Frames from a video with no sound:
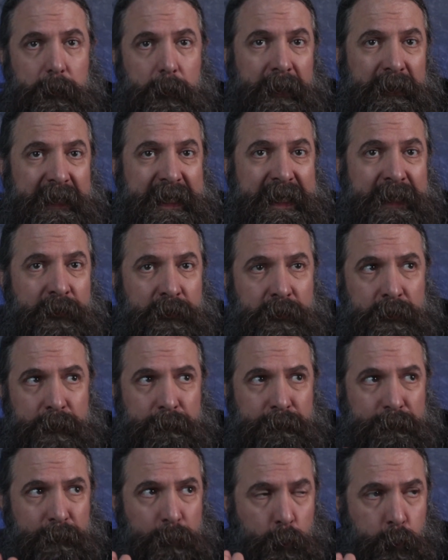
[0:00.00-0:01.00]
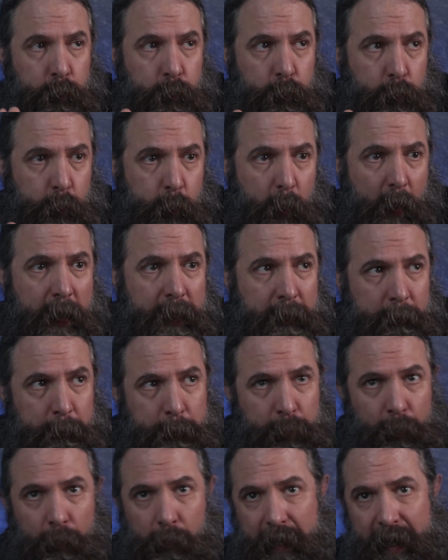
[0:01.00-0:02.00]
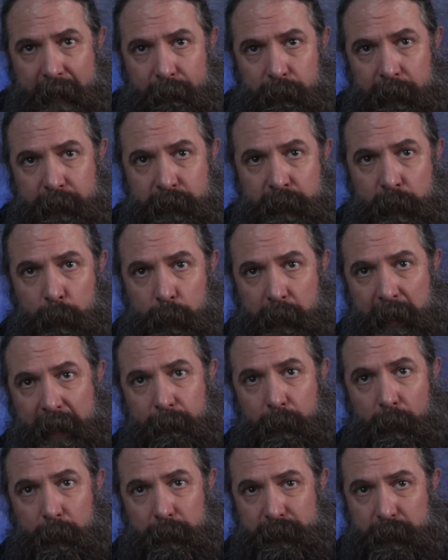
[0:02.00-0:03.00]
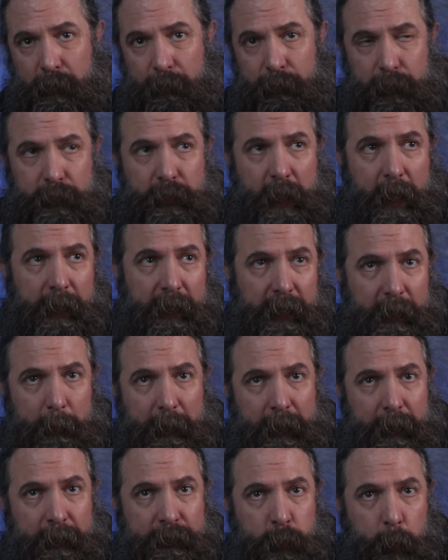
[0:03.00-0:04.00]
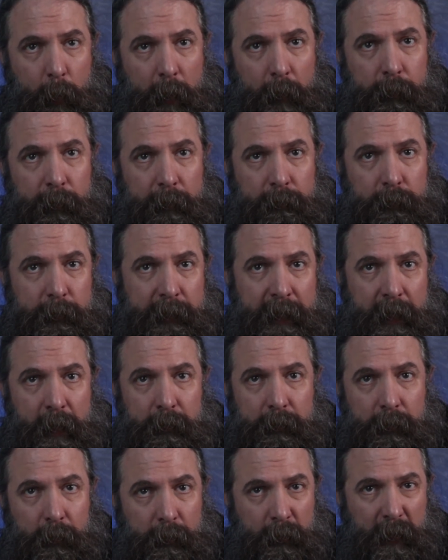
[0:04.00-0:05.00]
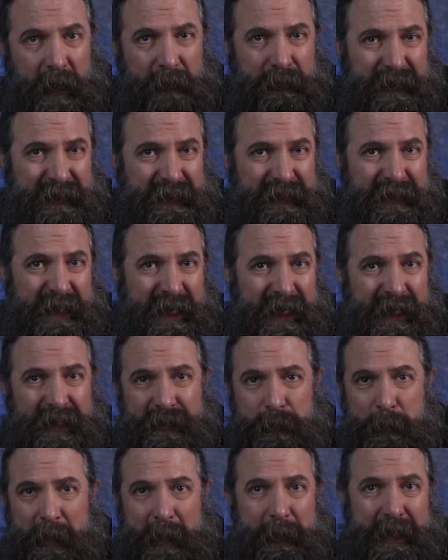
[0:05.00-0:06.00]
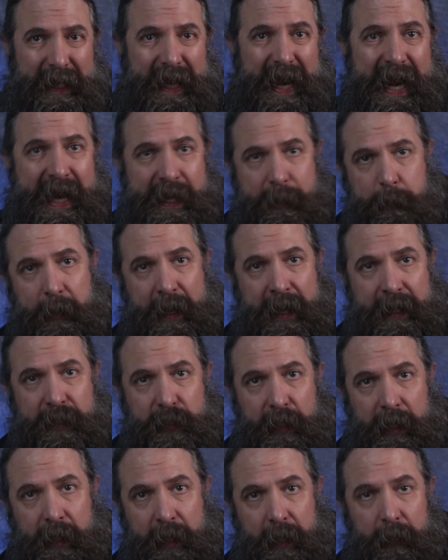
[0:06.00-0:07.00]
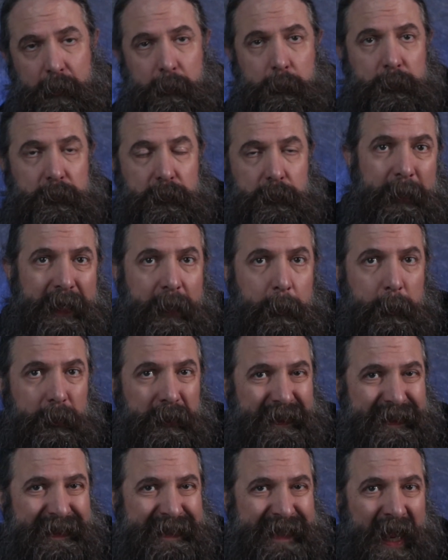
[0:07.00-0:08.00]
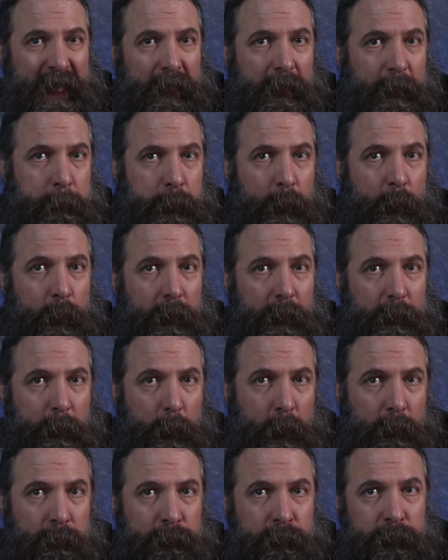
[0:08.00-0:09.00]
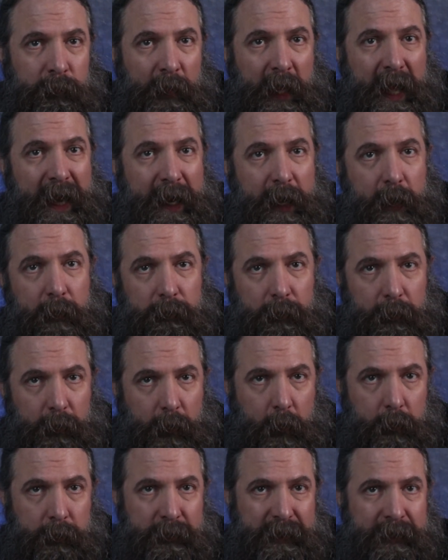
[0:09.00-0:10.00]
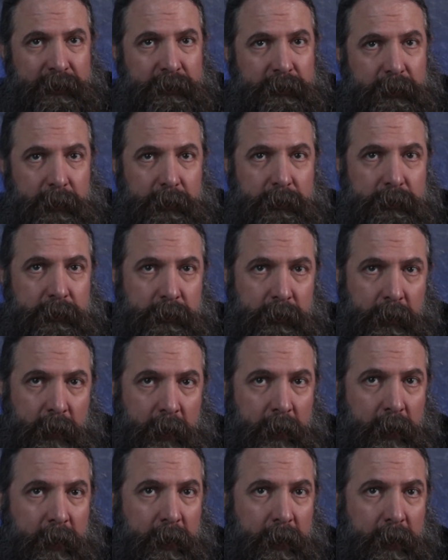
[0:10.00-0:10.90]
At least one per every 2 levels. So if you're talking about a 12th level character, they'll have 6, maybe 8 magic items. They'll be able to teleport or fly over long distance.